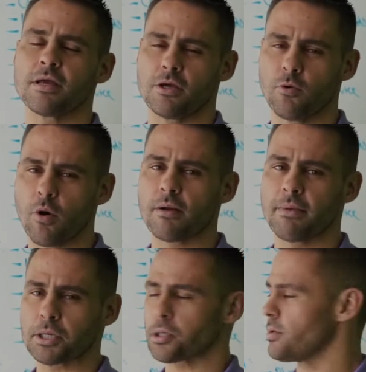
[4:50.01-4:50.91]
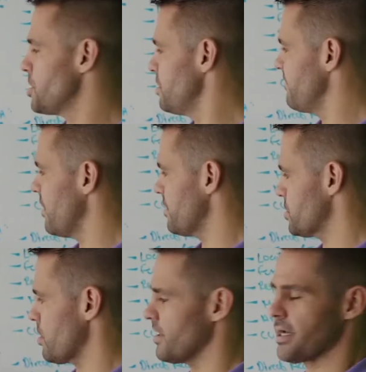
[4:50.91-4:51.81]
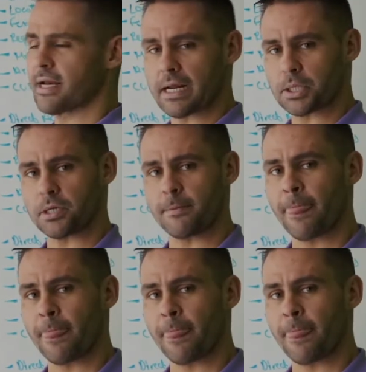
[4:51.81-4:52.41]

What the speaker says: you want to make sure that you've got a strong connection.